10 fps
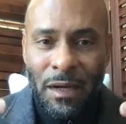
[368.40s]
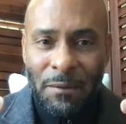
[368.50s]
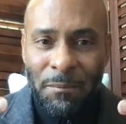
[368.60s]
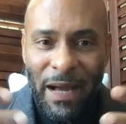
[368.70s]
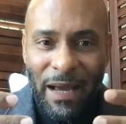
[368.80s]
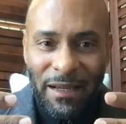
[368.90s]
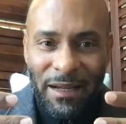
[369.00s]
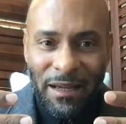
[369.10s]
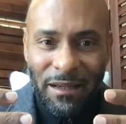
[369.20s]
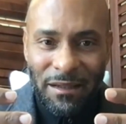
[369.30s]

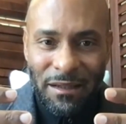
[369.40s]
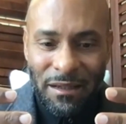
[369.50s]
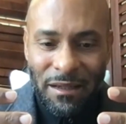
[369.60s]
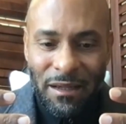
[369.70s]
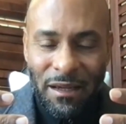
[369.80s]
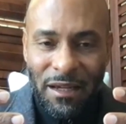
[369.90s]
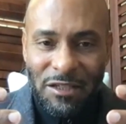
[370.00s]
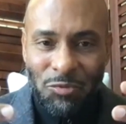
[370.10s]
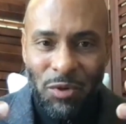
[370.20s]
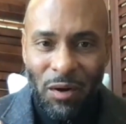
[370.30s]
Qabaila
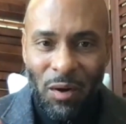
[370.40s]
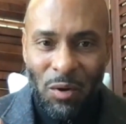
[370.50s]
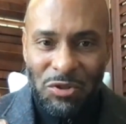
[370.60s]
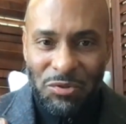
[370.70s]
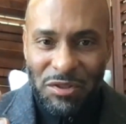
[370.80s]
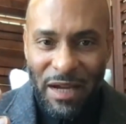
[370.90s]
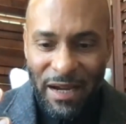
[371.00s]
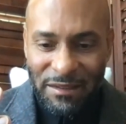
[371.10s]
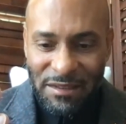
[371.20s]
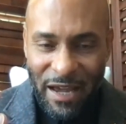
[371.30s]
is what all
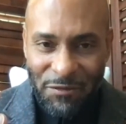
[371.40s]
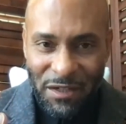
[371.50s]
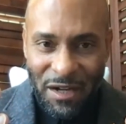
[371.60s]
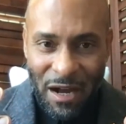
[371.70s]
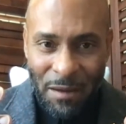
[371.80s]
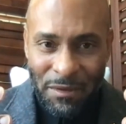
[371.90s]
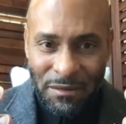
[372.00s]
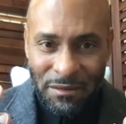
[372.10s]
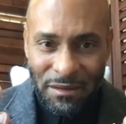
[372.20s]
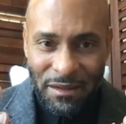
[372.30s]
societies have in
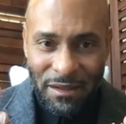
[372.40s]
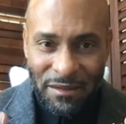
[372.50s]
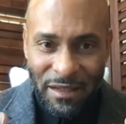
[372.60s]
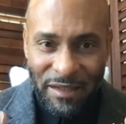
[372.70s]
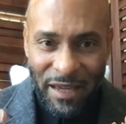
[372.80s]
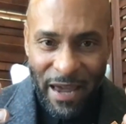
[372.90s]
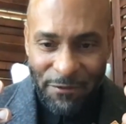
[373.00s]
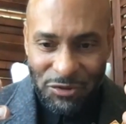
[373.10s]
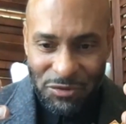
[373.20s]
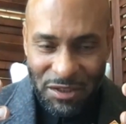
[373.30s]
common that they
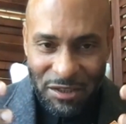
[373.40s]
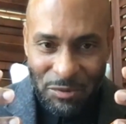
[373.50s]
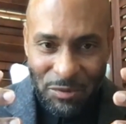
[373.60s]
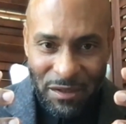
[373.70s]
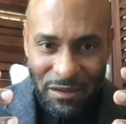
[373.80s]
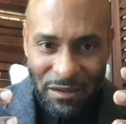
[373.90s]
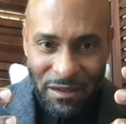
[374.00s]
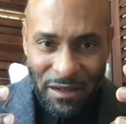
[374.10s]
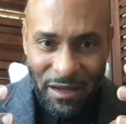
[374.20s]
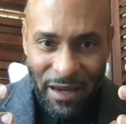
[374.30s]
have to deal with
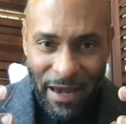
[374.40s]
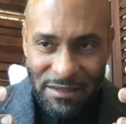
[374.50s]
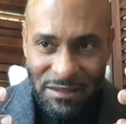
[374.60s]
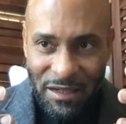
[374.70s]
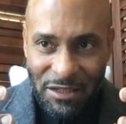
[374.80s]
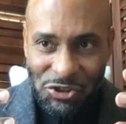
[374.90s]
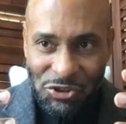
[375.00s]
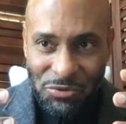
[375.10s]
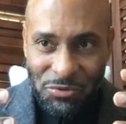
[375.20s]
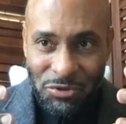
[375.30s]
as an
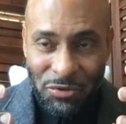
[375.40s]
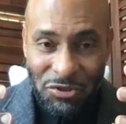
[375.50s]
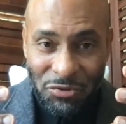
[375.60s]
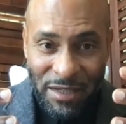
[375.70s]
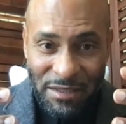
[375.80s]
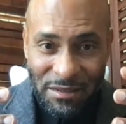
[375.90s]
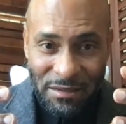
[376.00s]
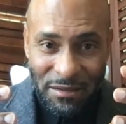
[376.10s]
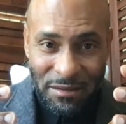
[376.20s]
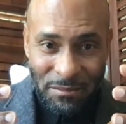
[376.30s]
issue to address
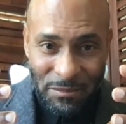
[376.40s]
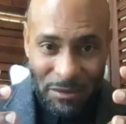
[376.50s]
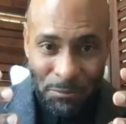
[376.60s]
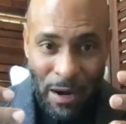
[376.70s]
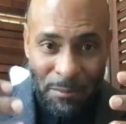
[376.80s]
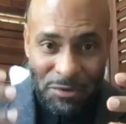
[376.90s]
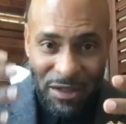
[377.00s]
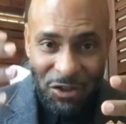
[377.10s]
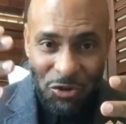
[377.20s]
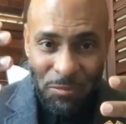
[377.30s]
the problems
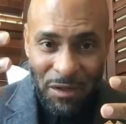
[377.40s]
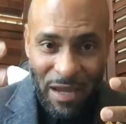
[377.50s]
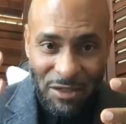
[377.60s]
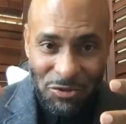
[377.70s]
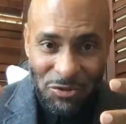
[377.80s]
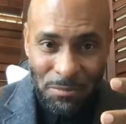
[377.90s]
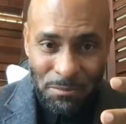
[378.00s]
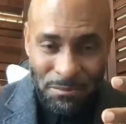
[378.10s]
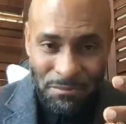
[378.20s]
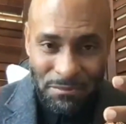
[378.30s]
that human nature
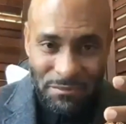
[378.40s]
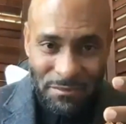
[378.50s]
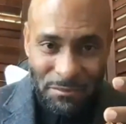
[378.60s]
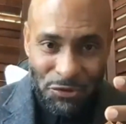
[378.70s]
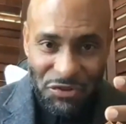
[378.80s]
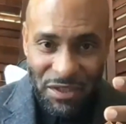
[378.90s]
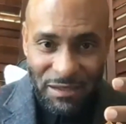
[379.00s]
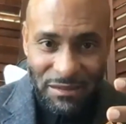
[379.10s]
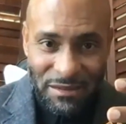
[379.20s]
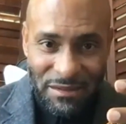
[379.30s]

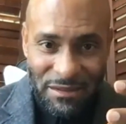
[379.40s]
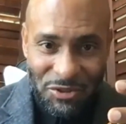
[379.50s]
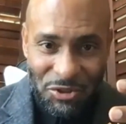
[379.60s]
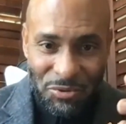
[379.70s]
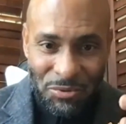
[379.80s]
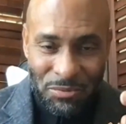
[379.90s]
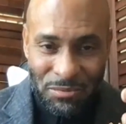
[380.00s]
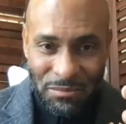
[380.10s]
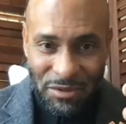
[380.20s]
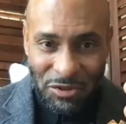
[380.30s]
present to
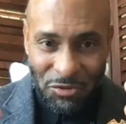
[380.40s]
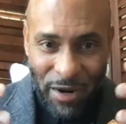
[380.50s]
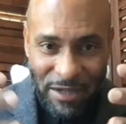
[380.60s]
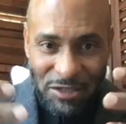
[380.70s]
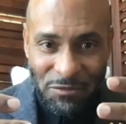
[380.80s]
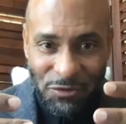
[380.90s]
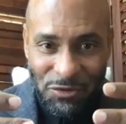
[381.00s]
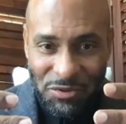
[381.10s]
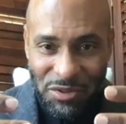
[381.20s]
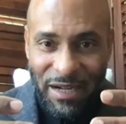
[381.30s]
the direction for
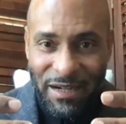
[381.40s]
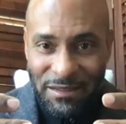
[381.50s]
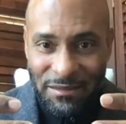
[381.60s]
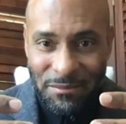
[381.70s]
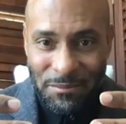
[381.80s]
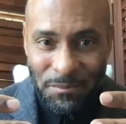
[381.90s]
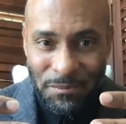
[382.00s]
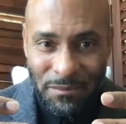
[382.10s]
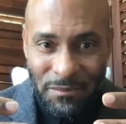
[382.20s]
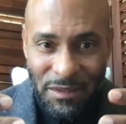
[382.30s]
society.
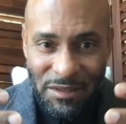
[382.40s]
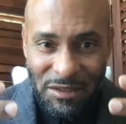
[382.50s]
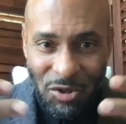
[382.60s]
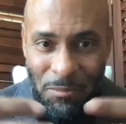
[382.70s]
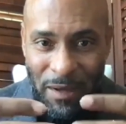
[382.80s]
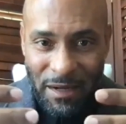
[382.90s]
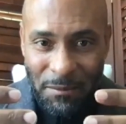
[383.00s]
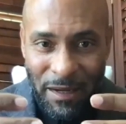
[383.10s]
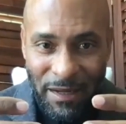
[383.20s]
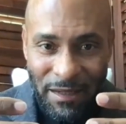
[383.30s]
This is
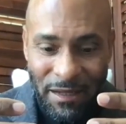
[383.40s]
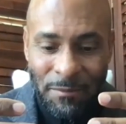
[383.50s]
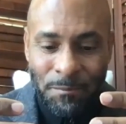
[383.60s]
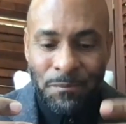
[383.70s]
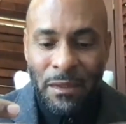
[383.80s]
Qabaila.